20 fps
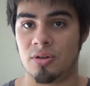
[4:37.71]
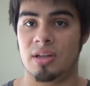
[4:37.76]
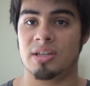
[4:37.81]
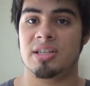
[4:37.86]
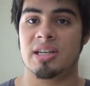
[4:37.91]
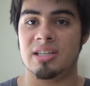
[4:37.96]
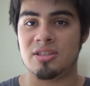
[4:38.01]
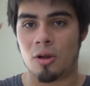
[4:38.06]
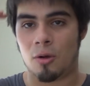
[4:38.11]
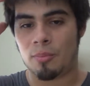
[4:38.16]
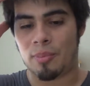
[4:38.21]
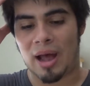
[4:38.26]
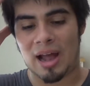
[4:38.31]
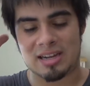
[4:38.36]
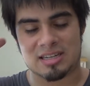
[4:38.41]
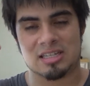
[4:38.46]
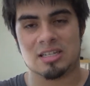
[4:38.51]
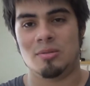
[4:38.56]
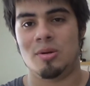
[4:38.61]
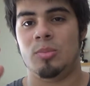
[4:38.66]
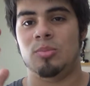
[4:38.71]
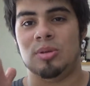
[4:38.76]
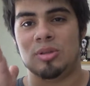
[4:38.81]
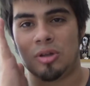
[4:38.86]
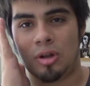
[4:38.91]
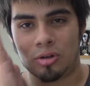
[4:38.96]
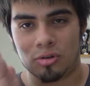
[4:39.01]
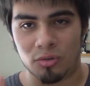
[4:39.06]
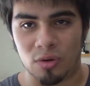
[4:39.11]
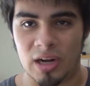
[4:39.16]
And she's all patching him up, he's
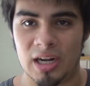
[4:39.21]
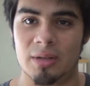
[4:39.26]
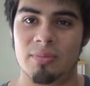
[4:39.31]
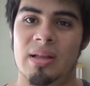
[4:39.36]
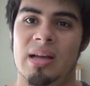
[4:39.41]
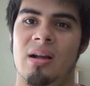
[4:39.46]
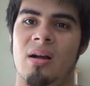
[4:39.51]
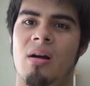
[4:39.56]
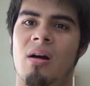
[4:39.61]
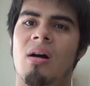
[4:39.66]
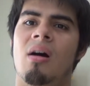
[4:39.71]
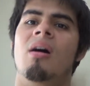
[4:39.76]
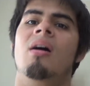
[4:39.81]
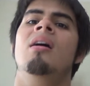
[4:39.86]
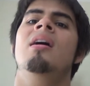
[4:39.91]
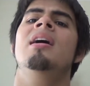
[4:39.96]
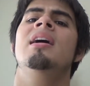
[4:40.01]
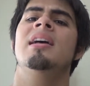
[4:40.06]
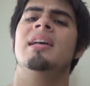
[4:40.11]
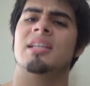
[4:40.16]
all crying. I'm like, "Oh!"